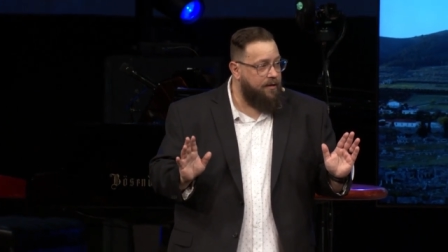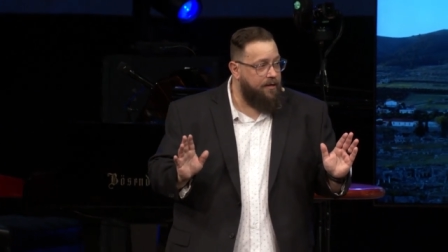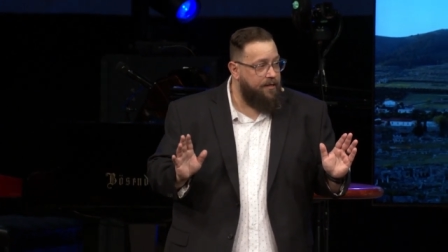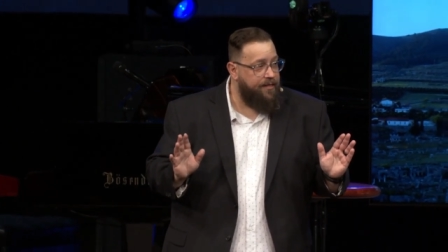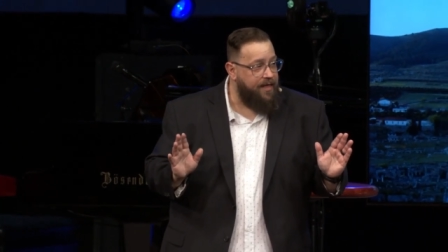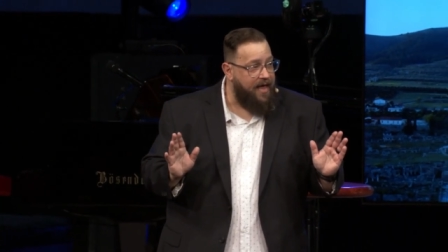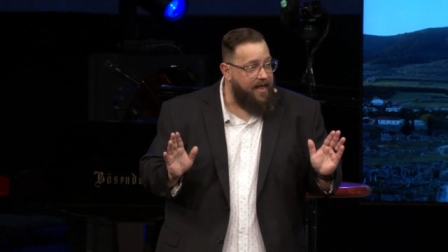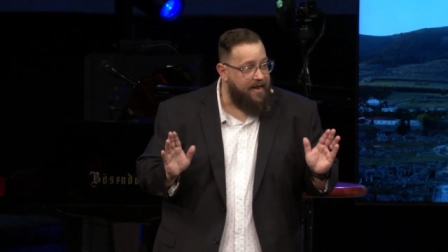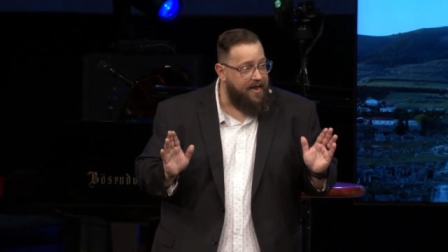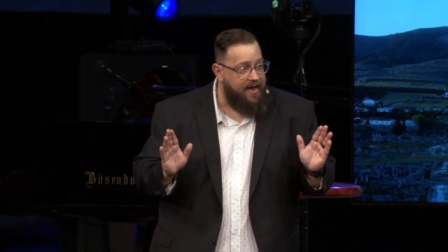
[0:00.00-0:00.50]

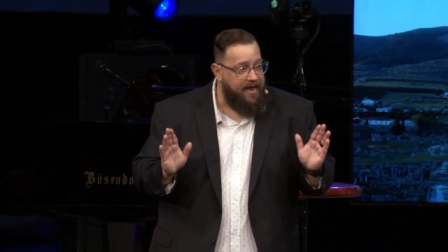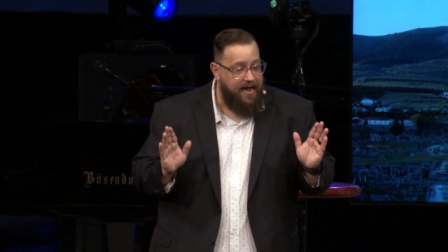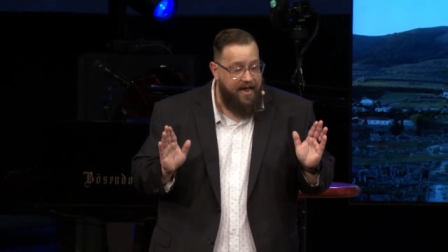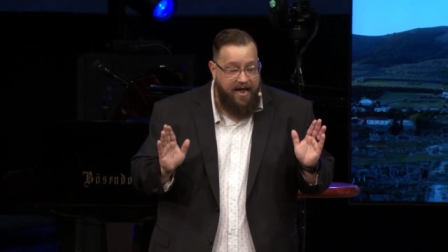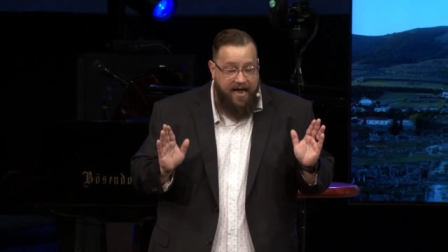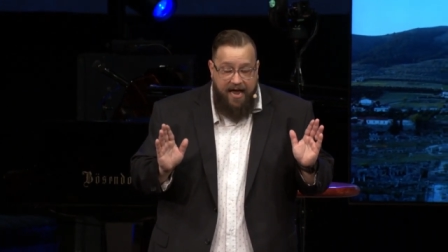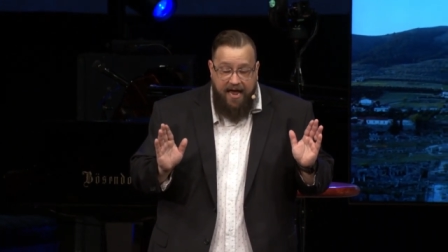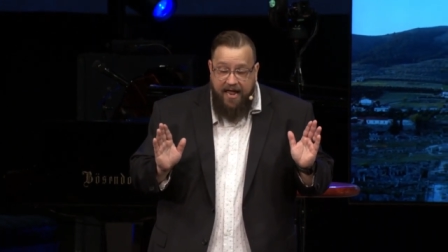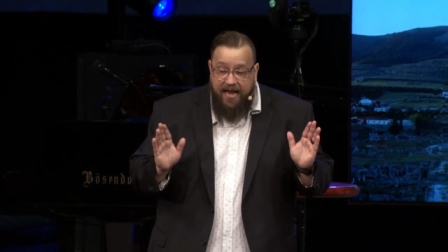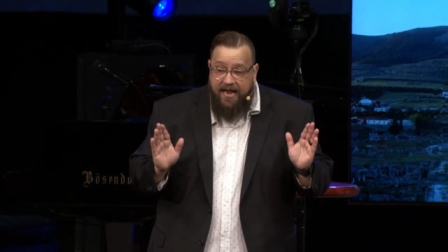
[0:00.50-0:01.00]
that
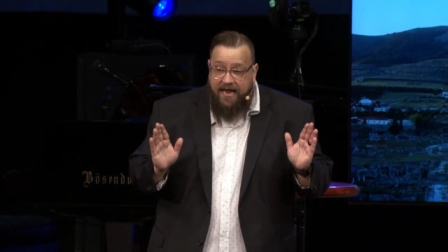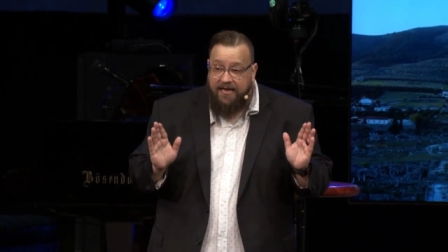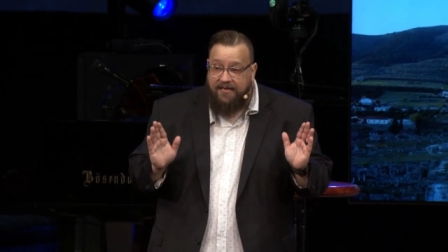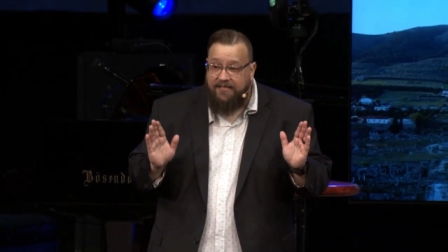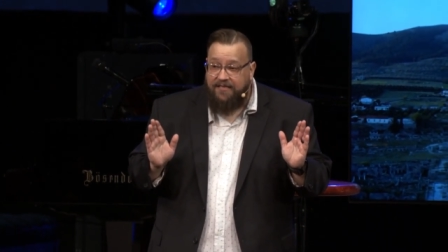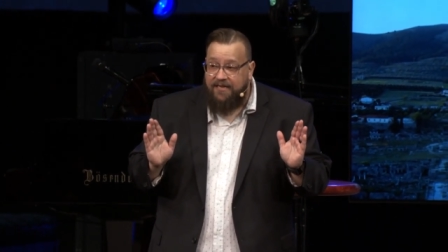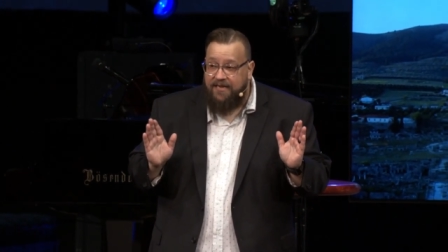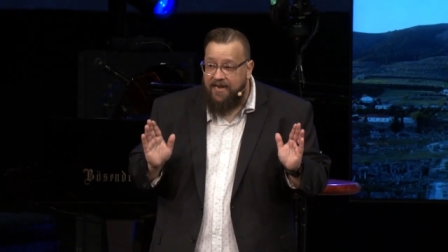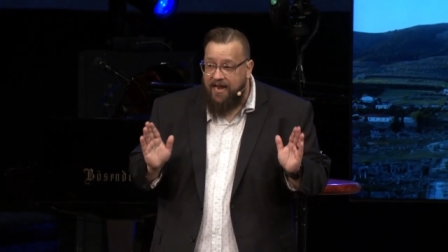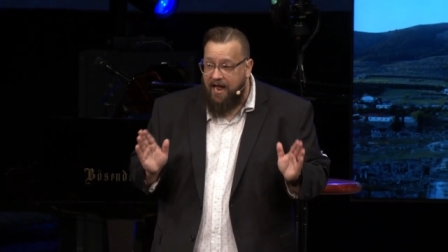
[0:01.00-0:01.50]
it
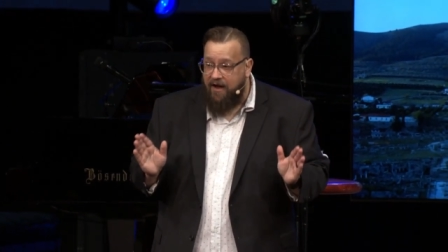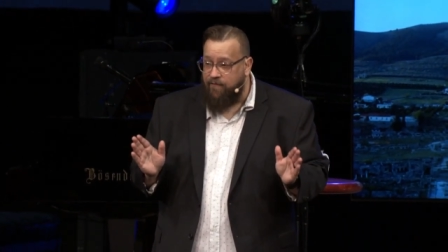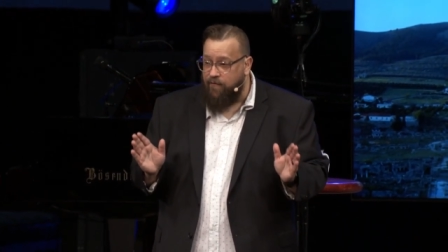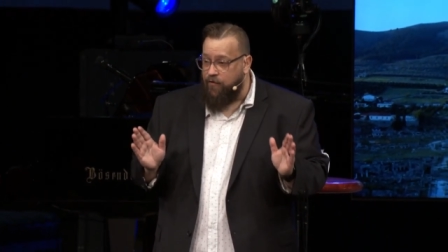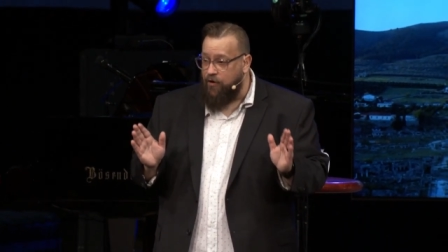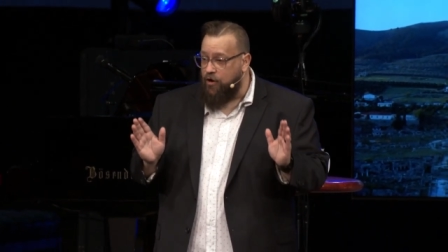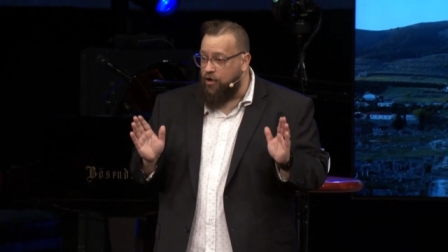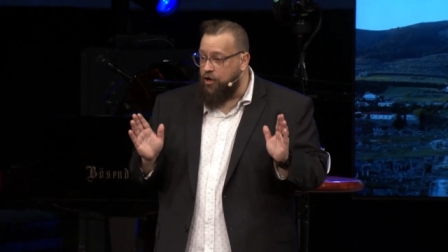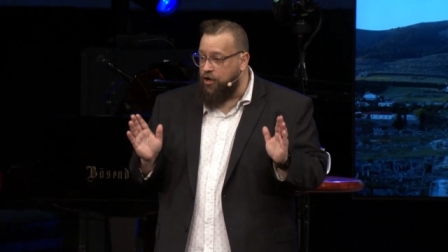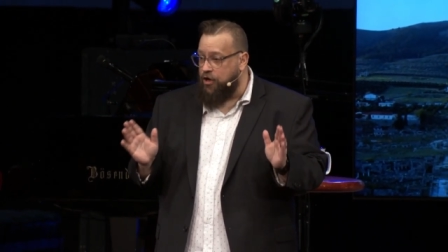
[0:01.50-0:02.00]
is
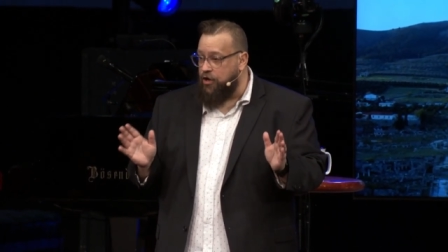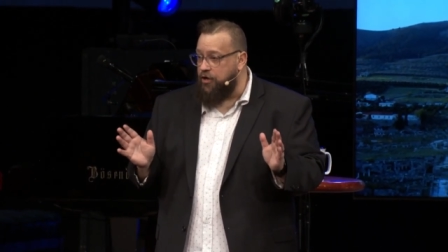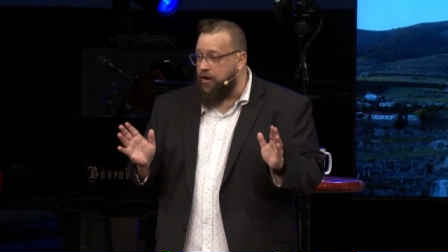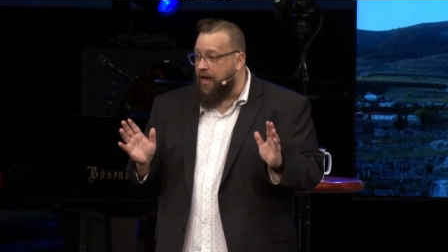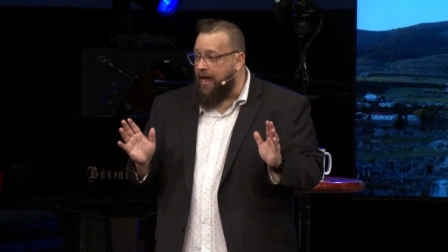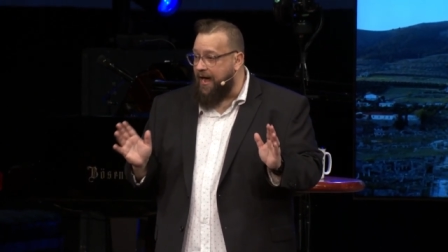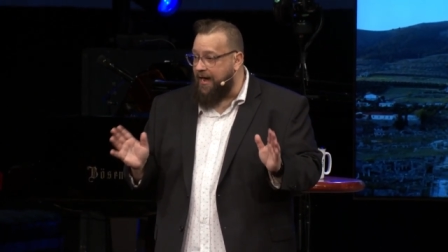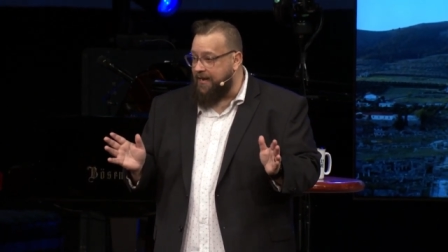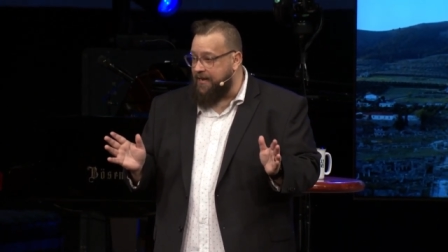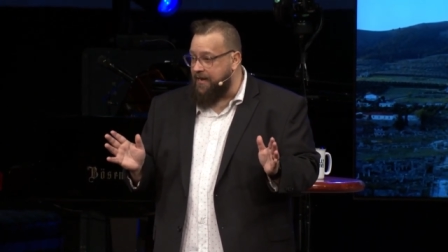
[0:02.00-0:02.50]
never a good
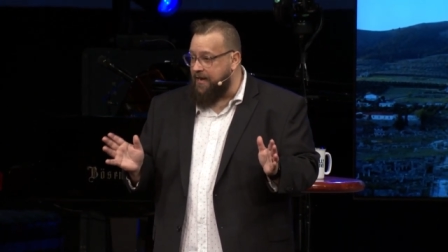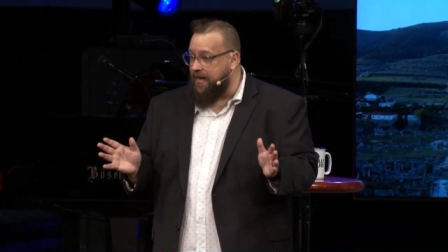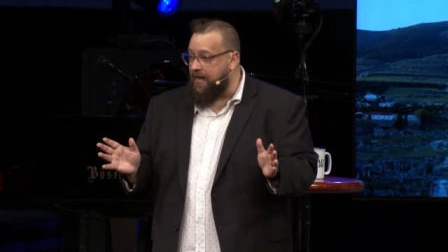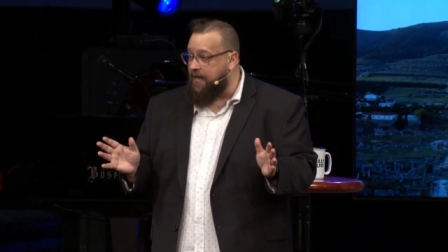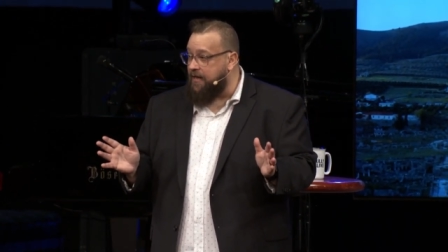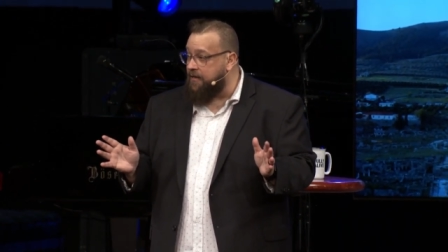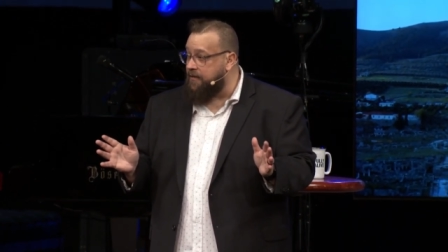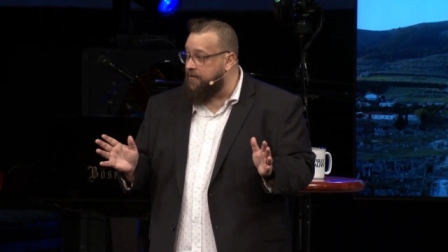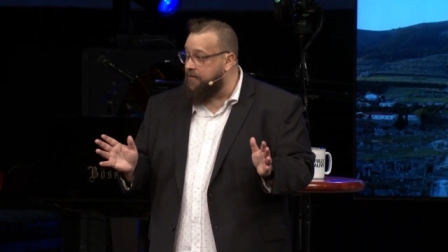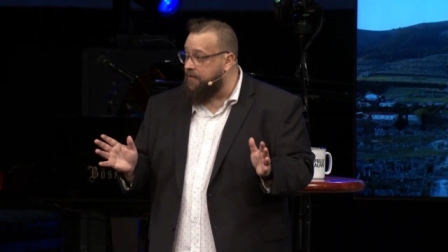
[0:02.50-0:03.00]

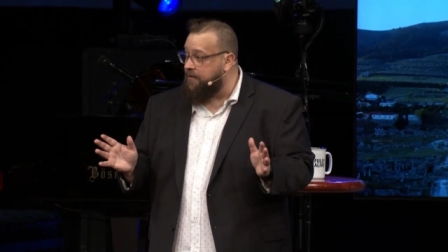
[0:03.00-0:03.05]
idea